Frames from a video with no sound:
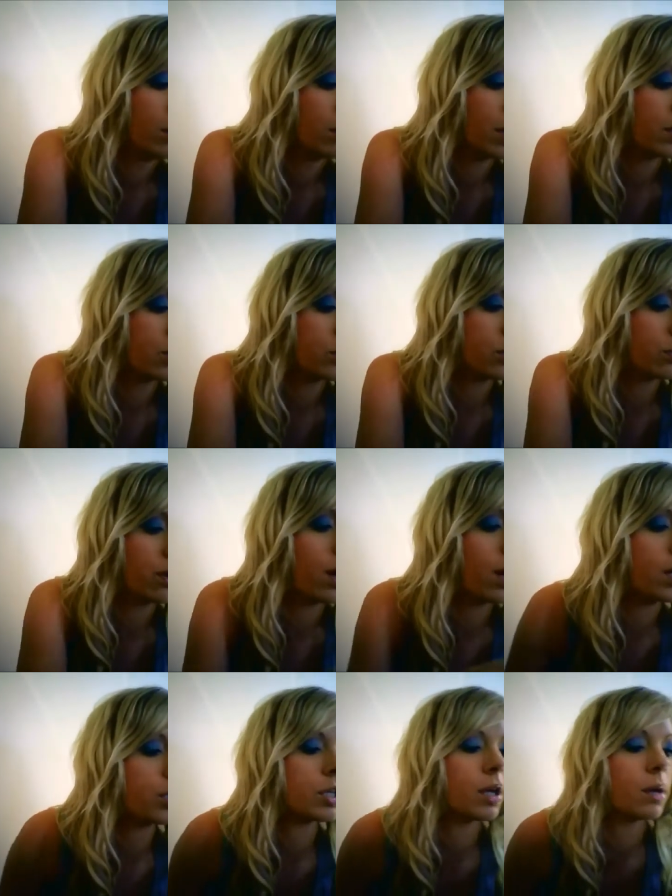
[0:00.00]
pencil
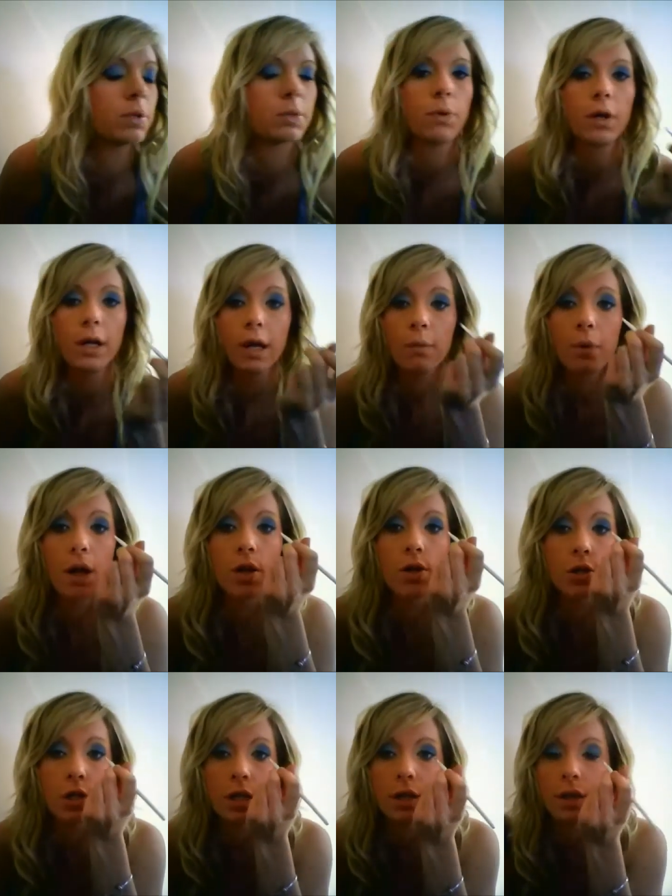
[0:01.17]
brush, and I'm just putting it right
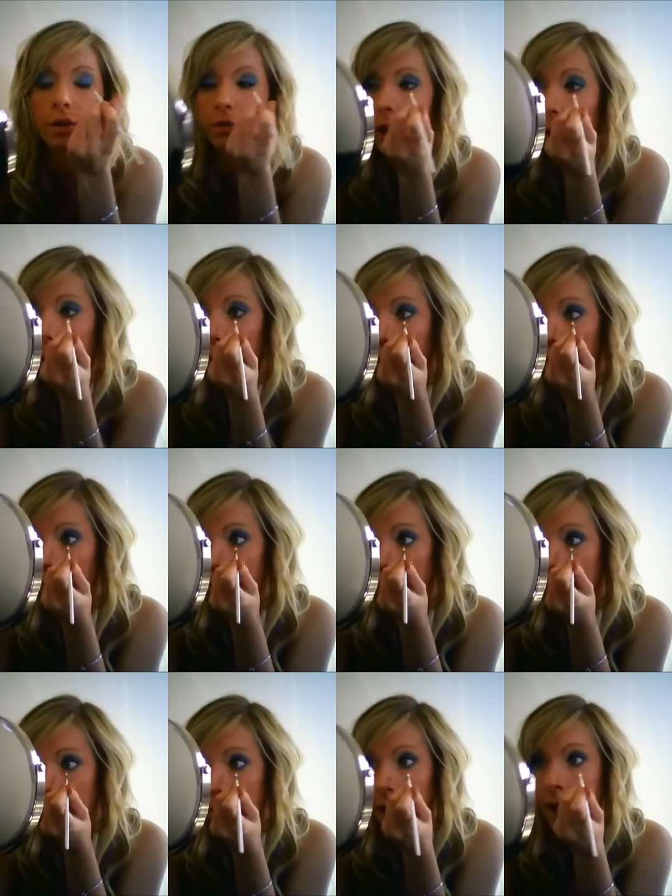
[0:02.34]
underneath of that
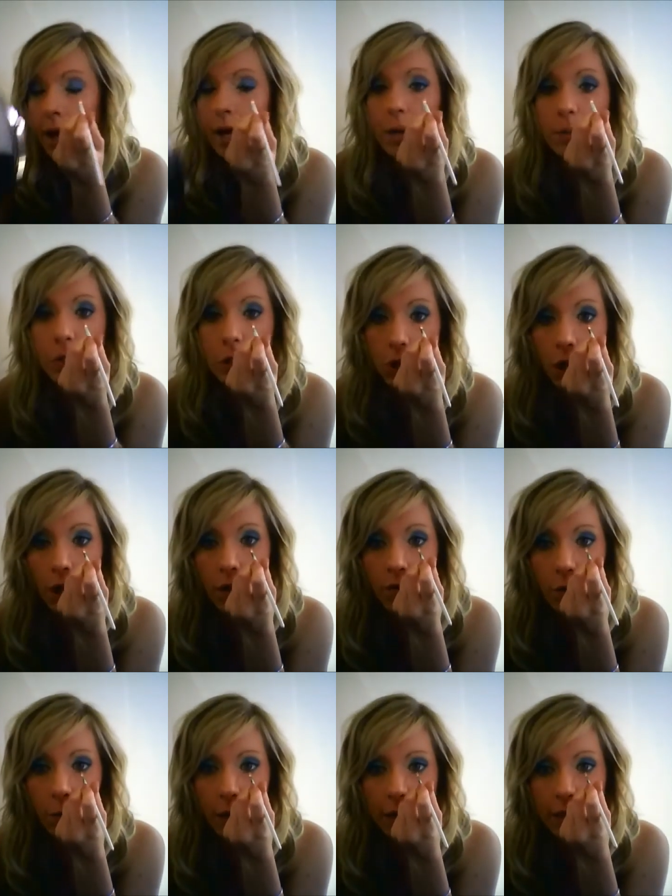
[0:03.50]
line. And I'm starting
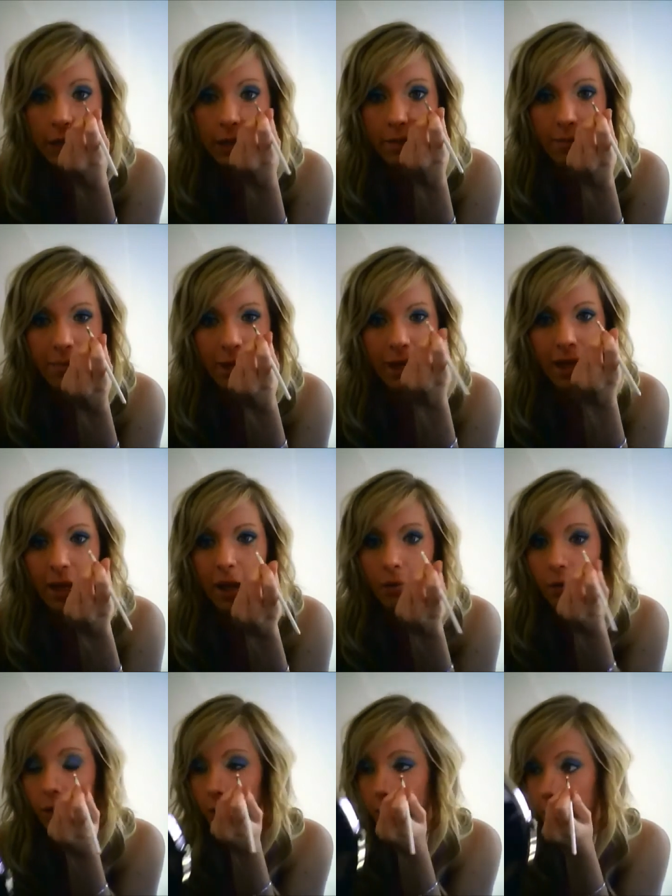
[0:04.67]
from when I did the mint, not
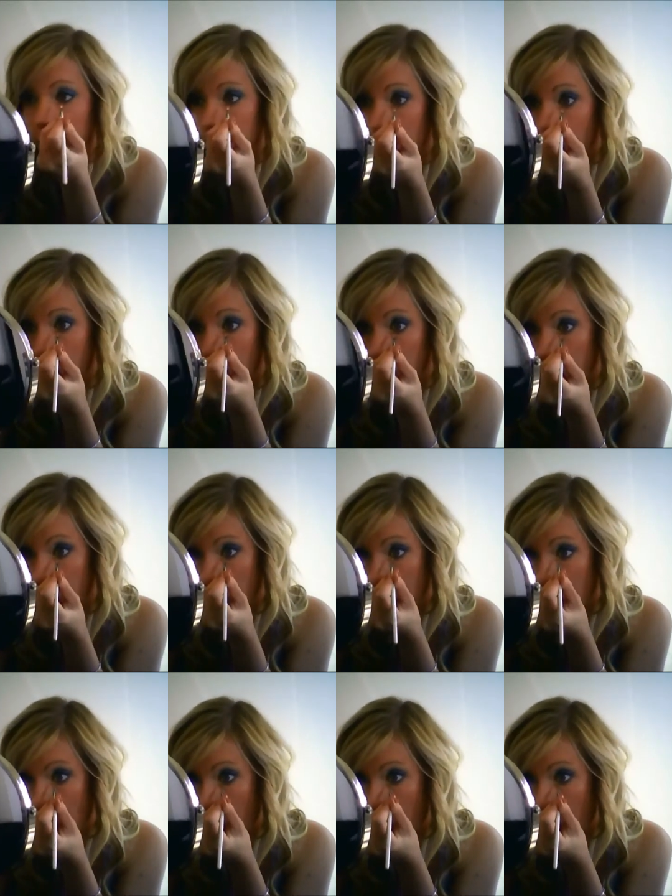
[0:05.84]
really on that inner corner.